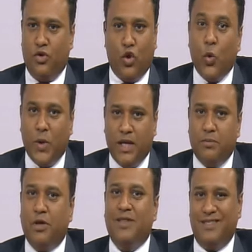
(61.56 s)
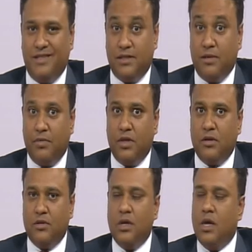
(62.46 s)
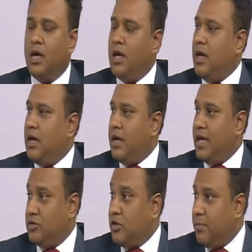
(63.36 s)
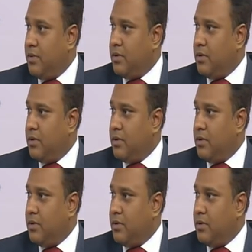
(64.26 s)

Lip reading: know yet, but this is something heads up.